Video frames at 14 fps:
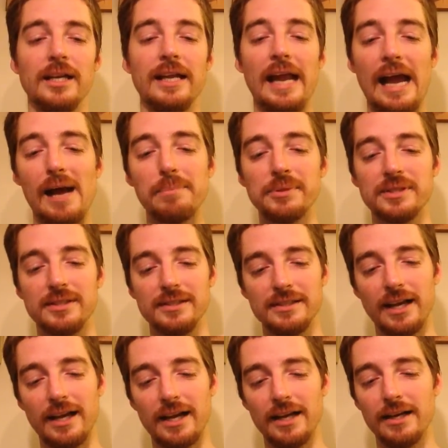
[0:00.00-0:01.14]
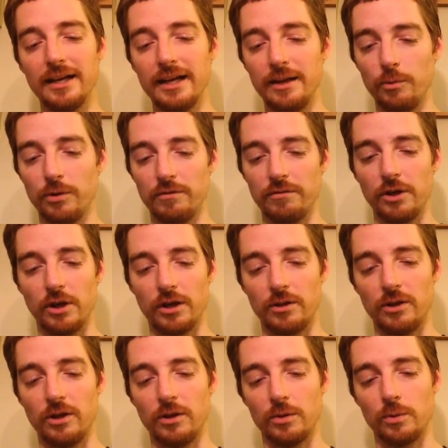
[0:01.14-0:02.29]
cap design. It would have gone a
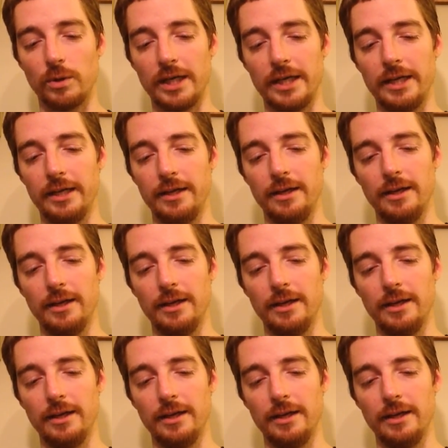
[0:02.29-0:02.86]
long way.